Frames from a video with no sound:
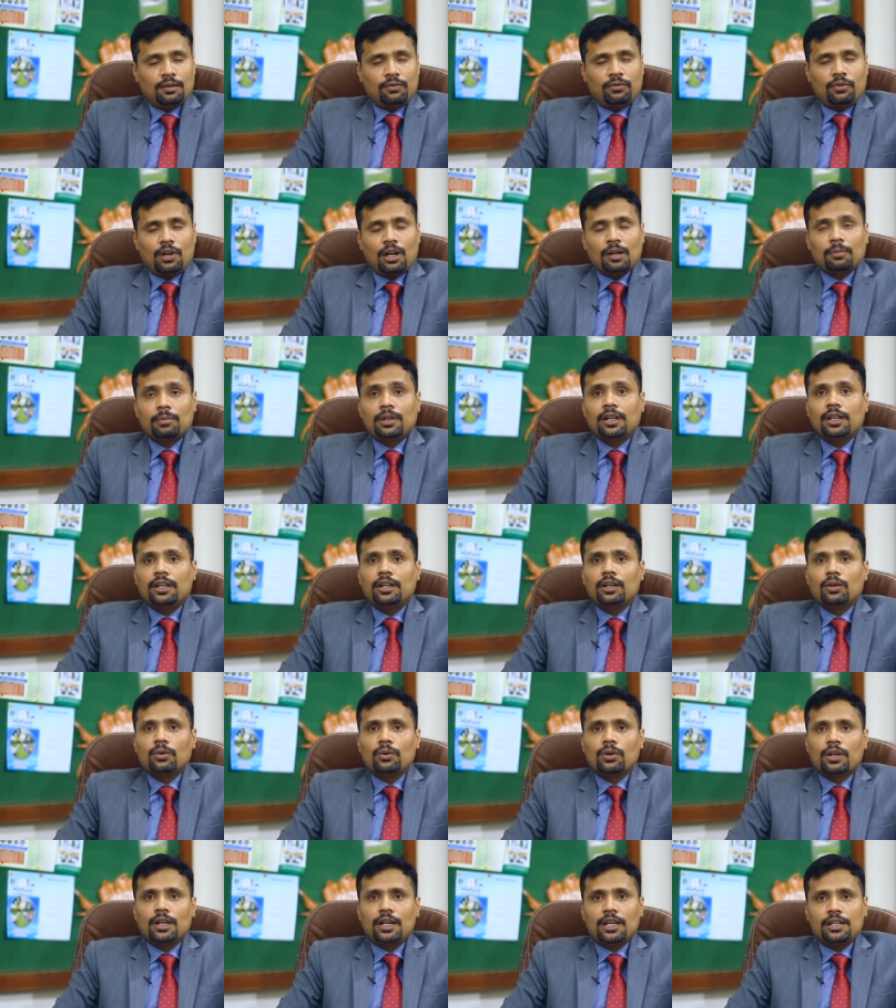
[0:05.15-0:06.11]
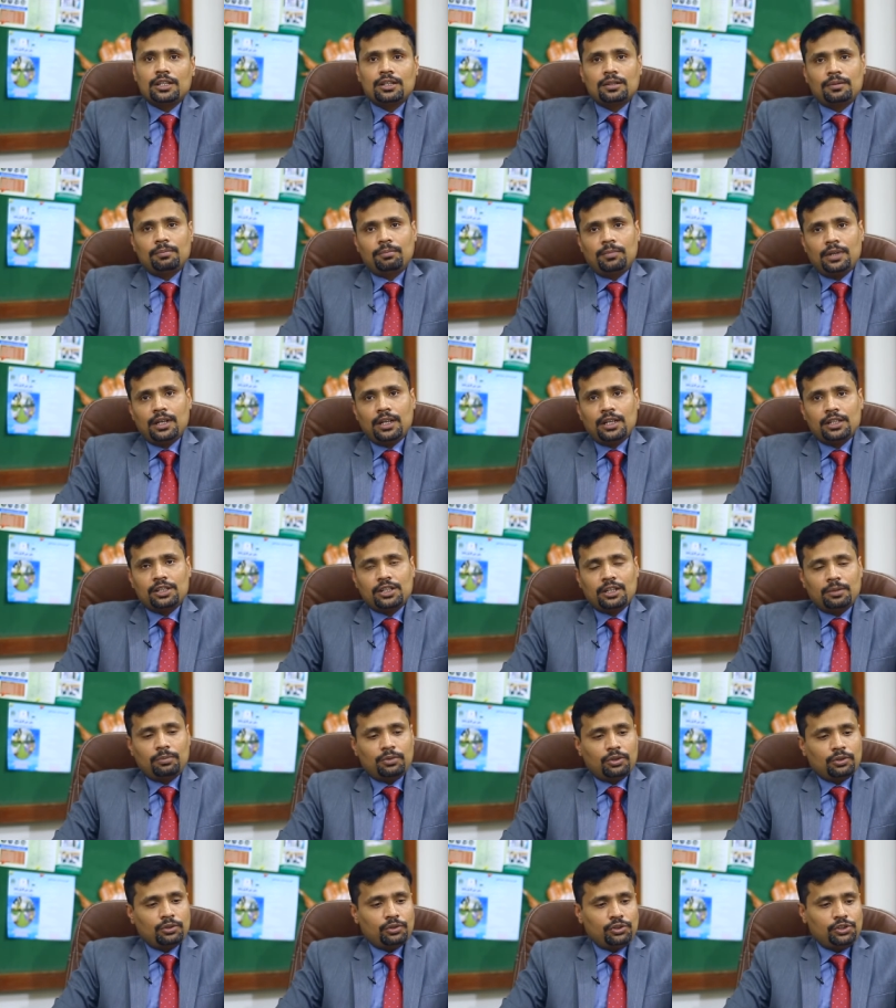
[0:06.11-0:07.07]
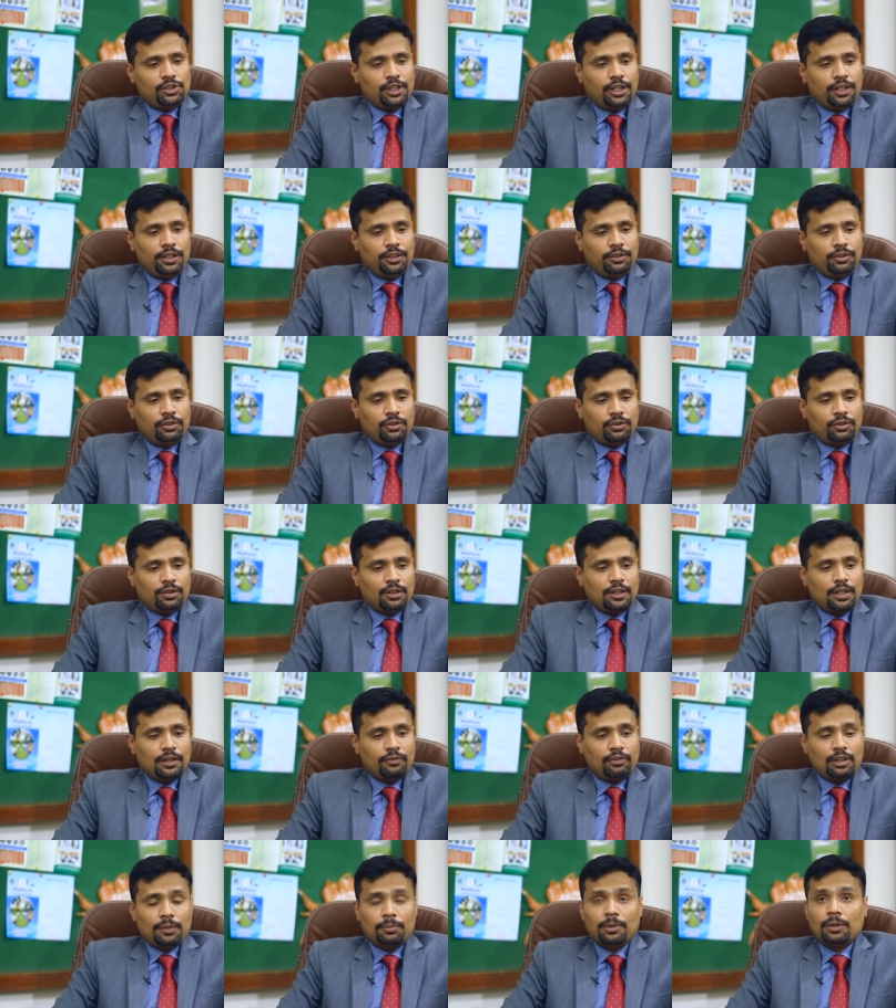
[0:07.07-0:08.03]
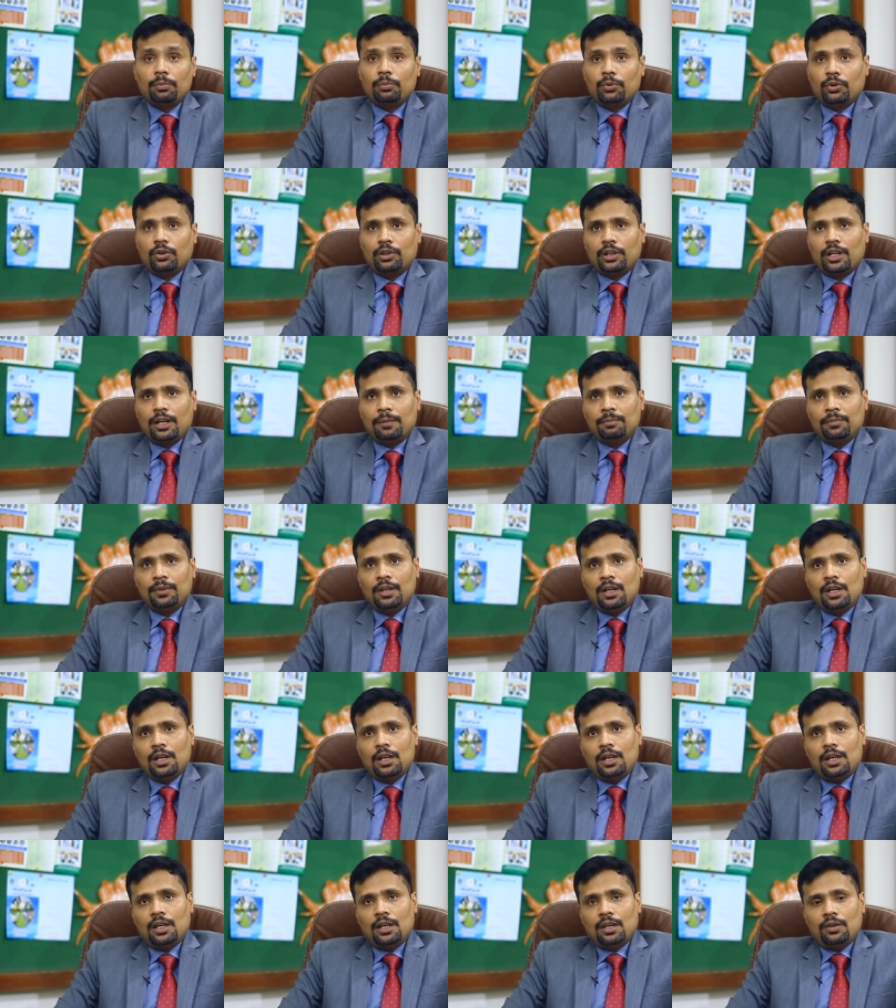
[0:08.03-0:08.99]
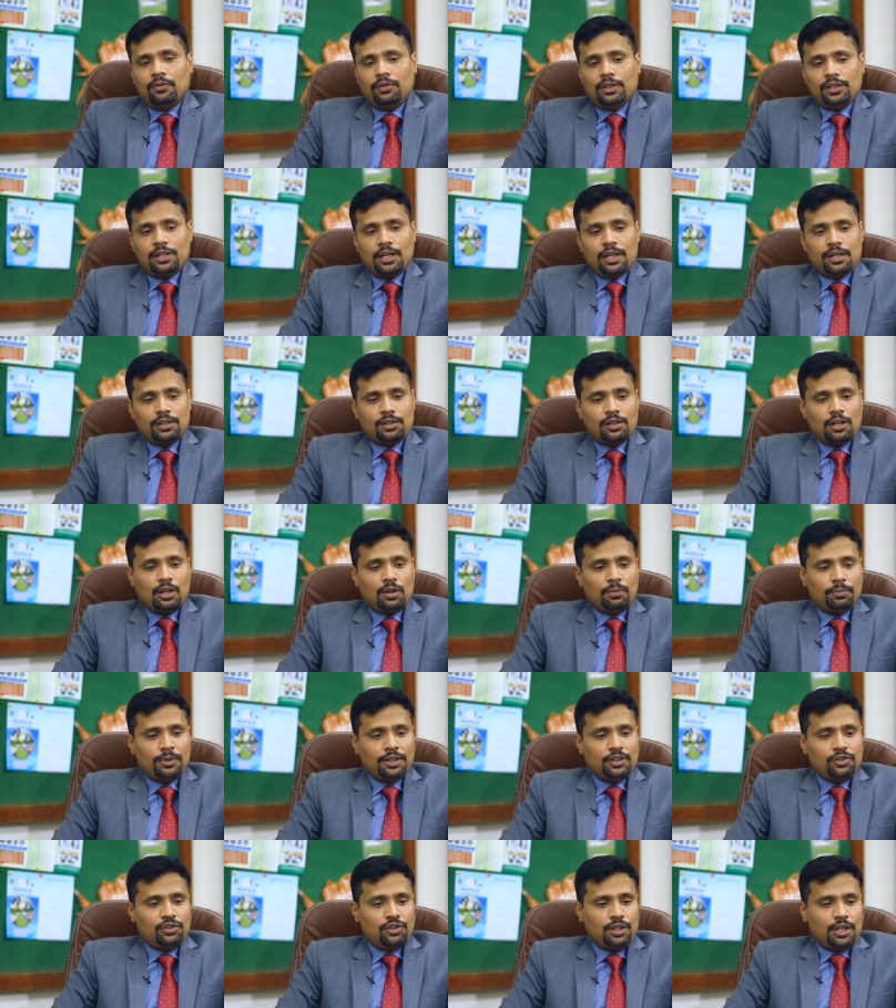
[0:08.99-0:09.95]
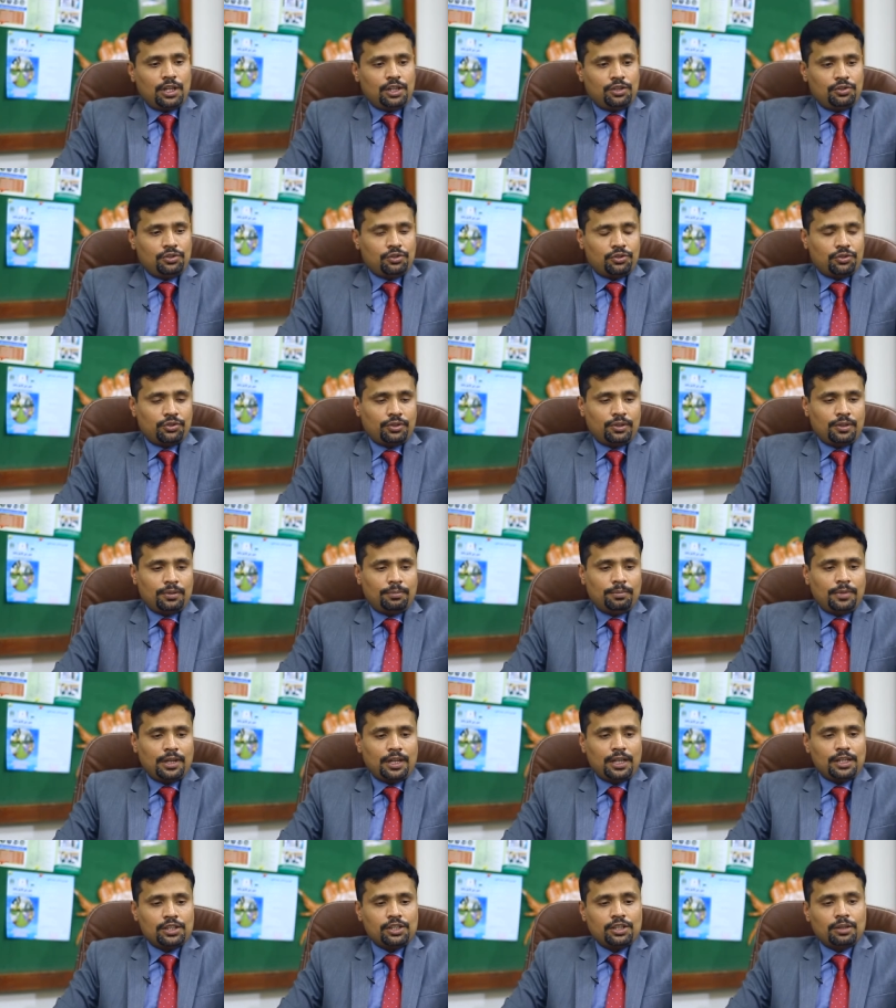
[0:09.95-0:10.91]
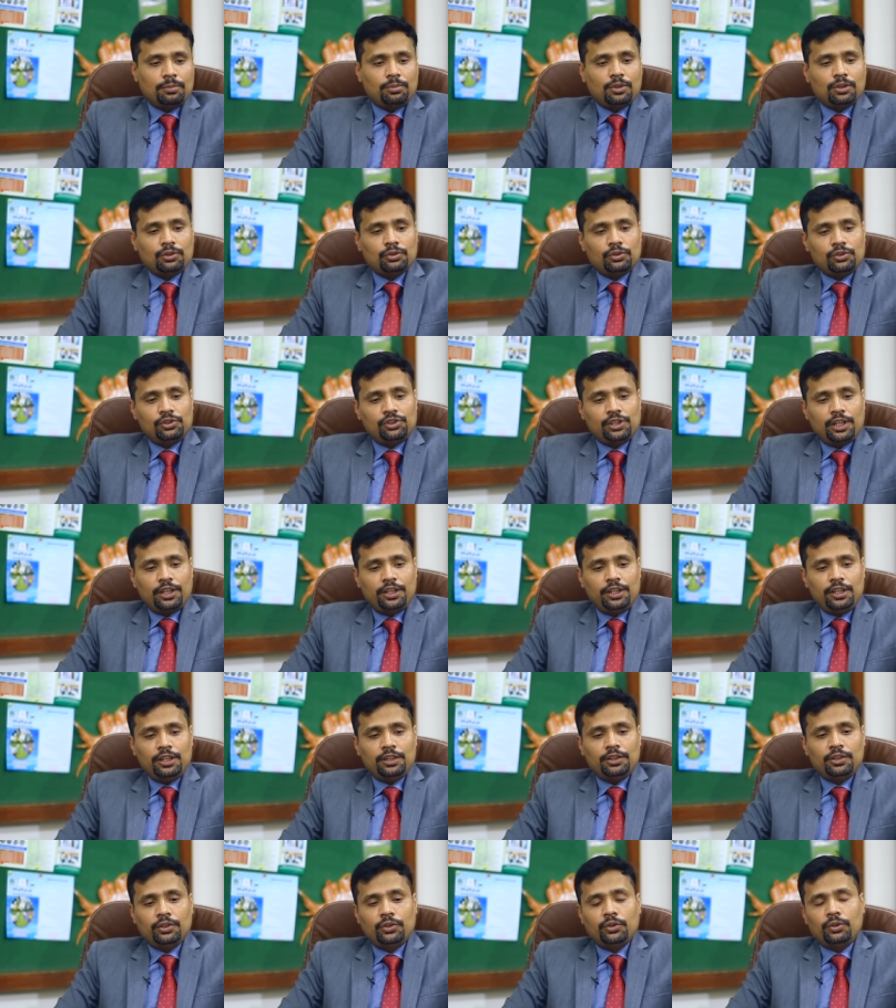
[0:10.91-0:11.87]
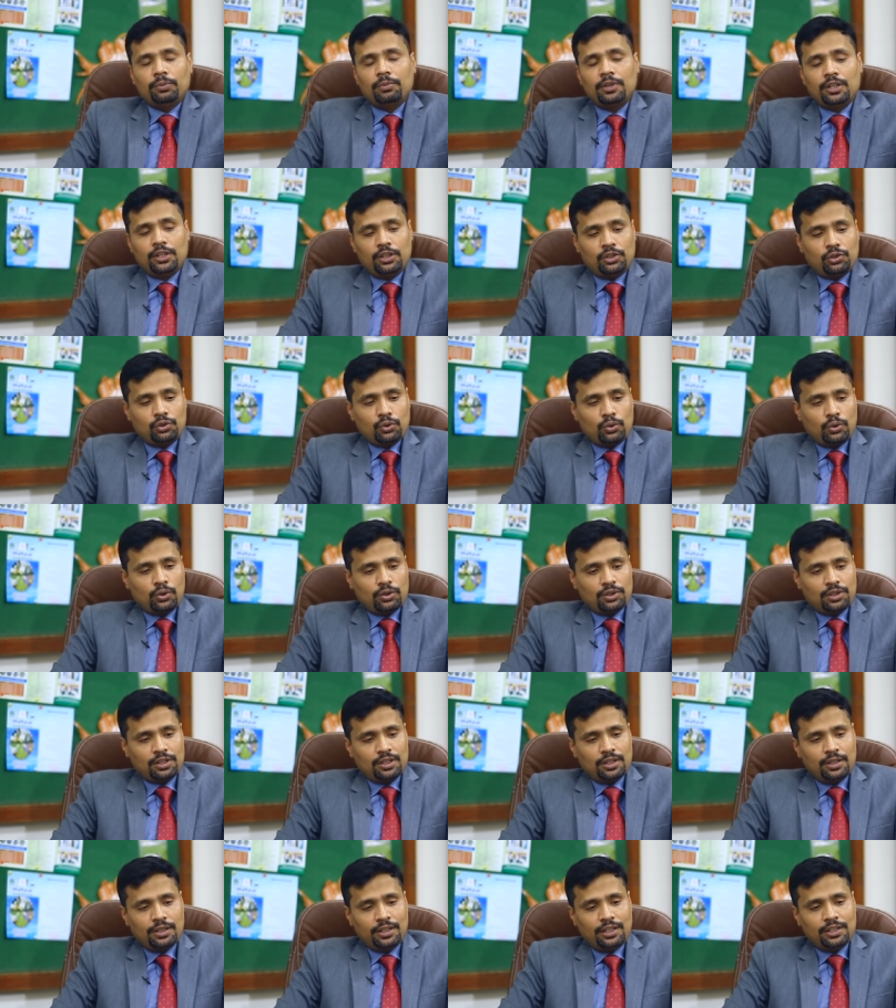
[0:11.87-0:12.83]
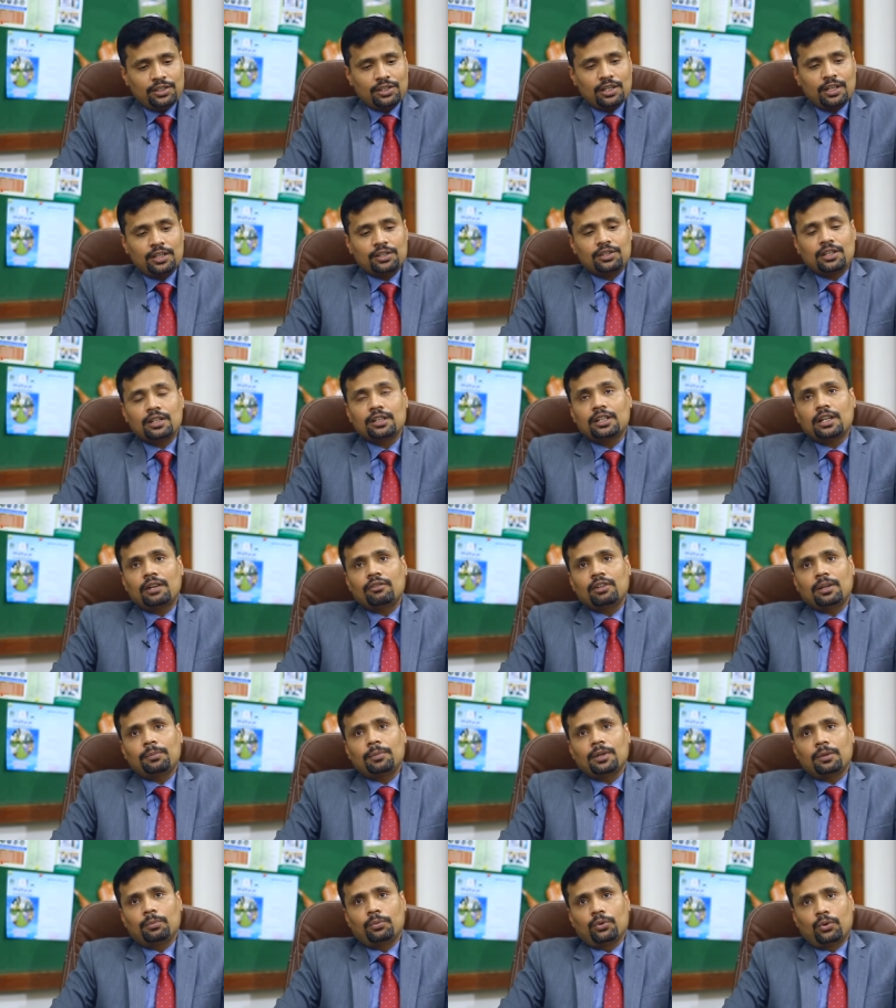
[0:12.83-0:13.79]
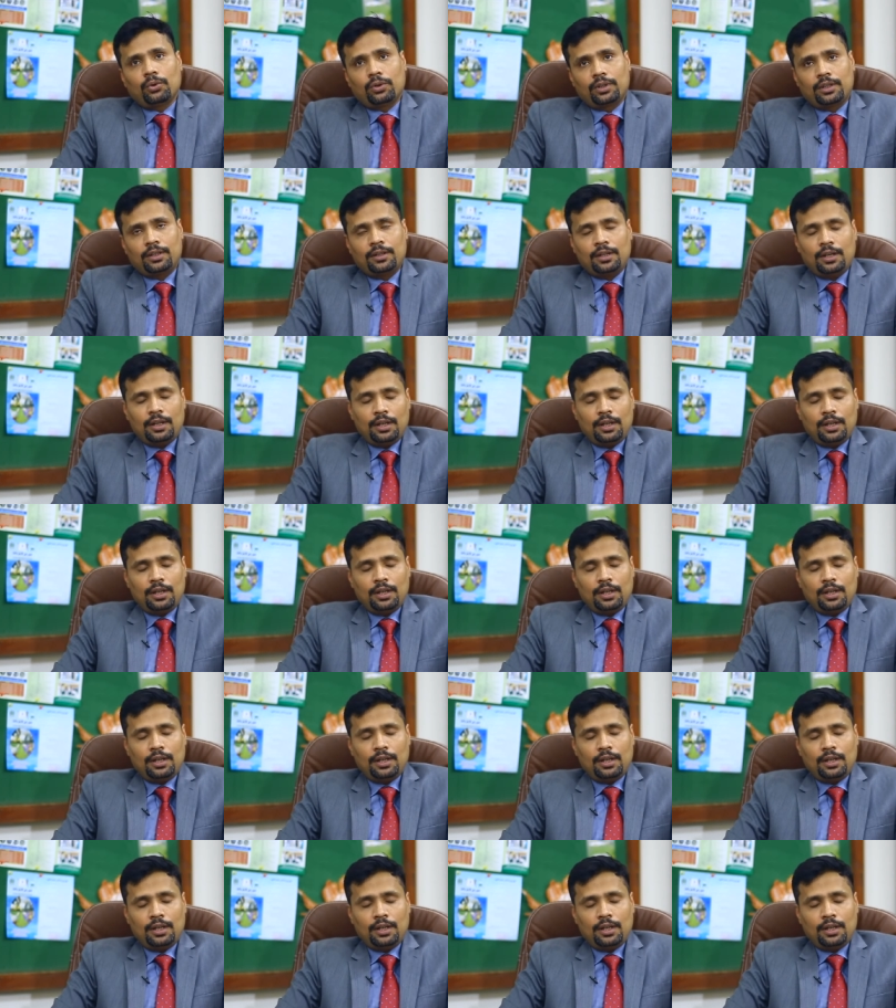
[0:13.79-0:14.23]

formerly known as Benazir Bhutto Shaheed Youth Development Program, which has now been changed to Benazir Bhutto Shaheed Human Resource Research and Development Board.